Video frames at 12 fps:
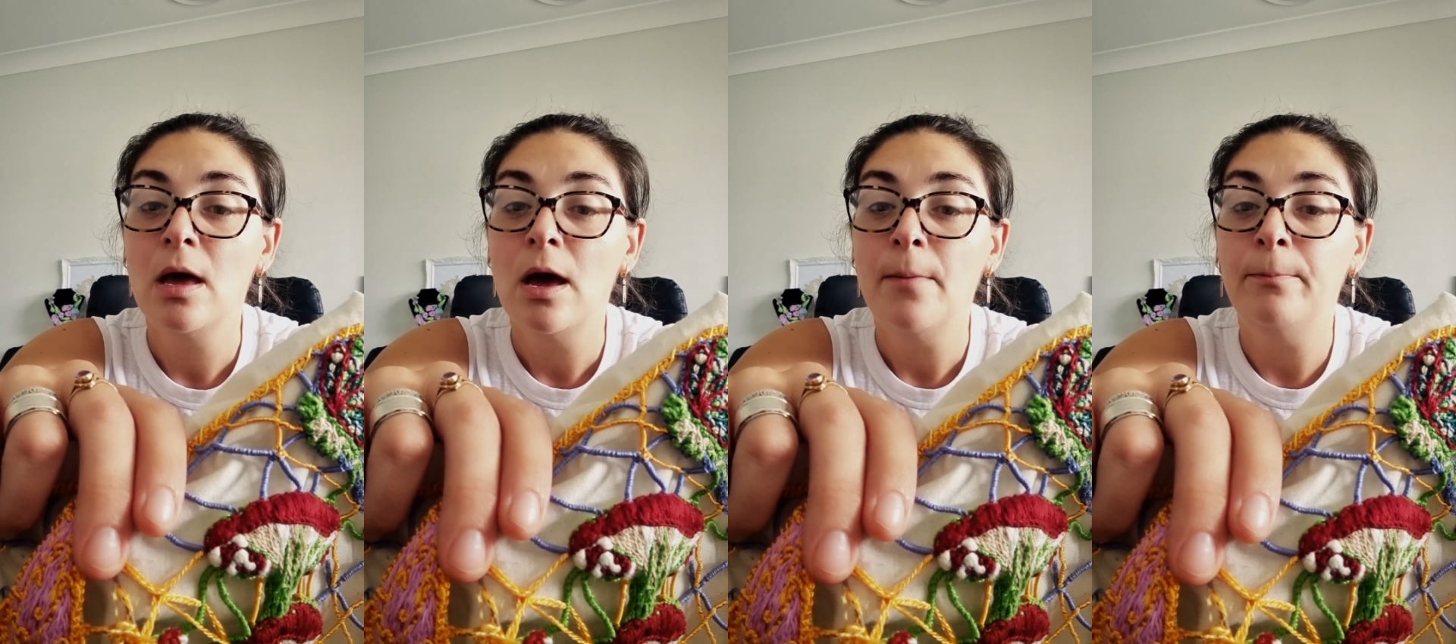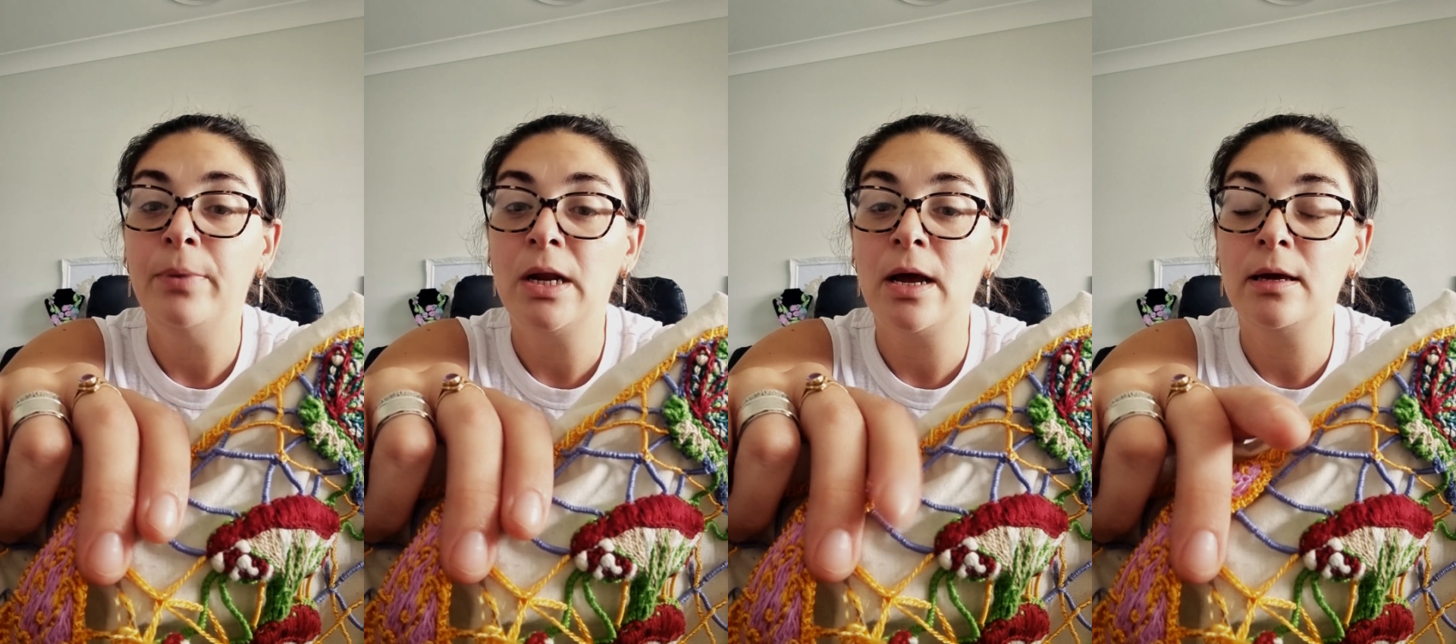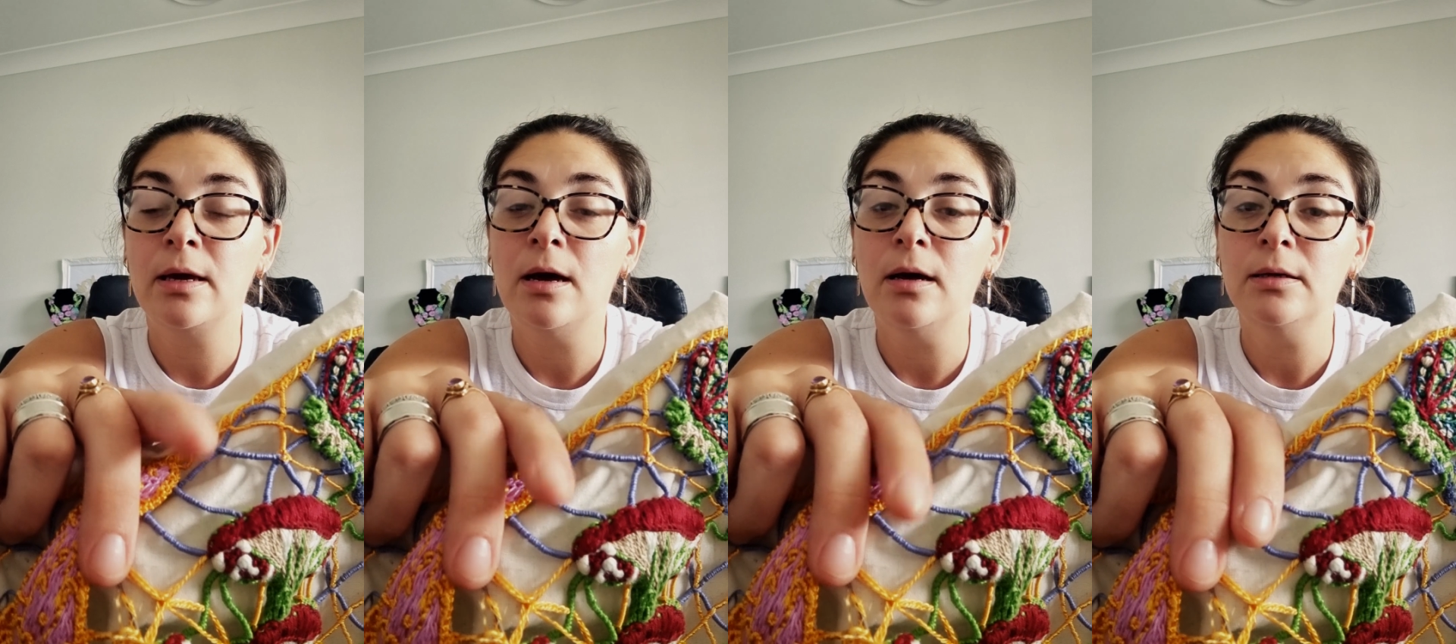But I
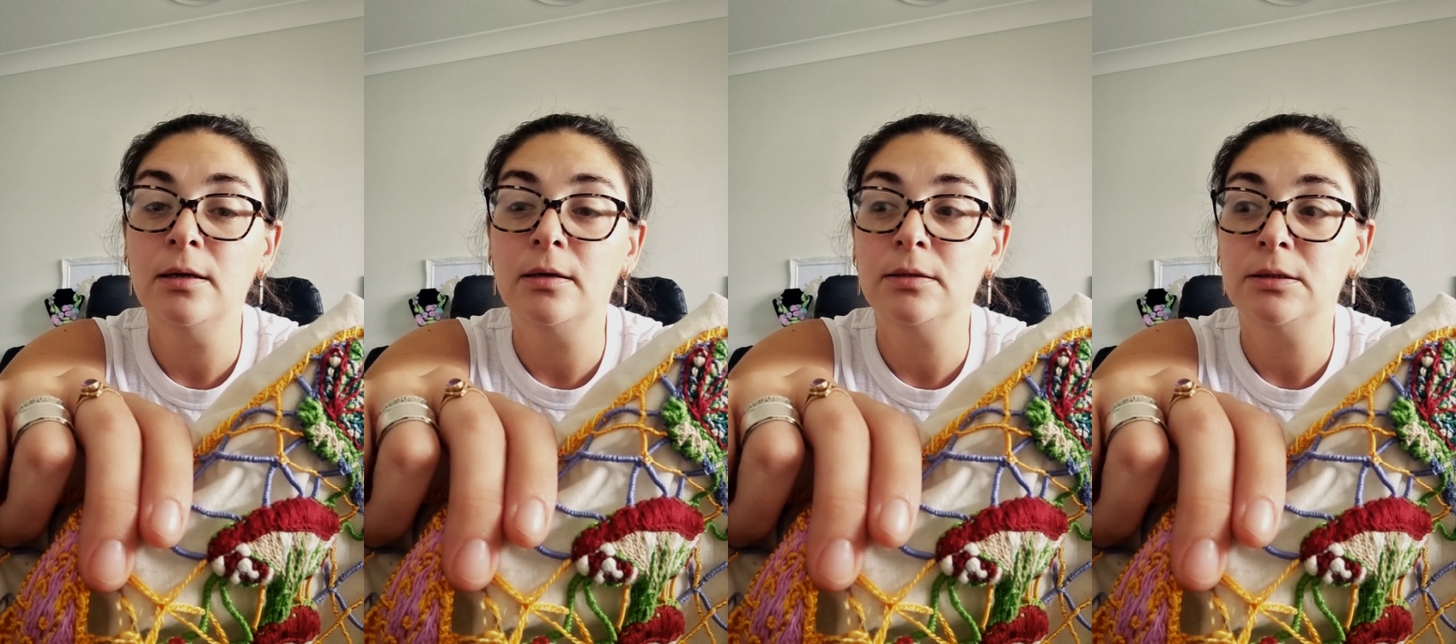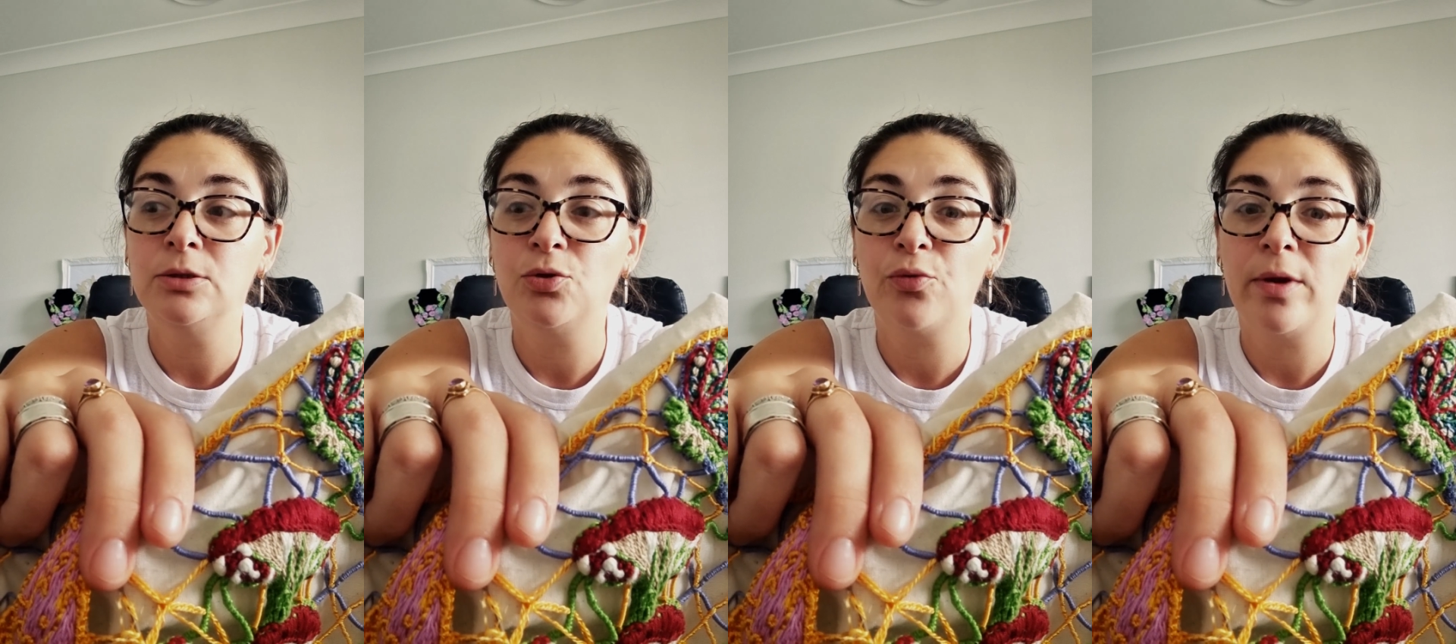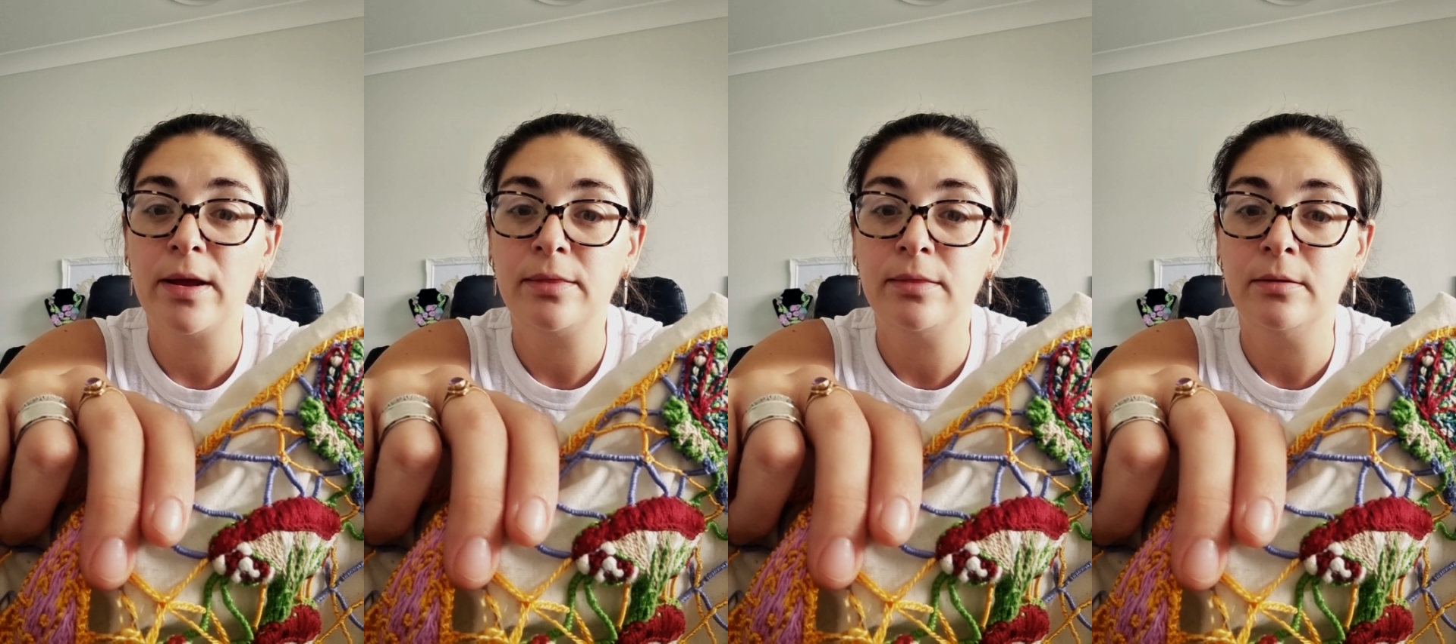can't cut a thread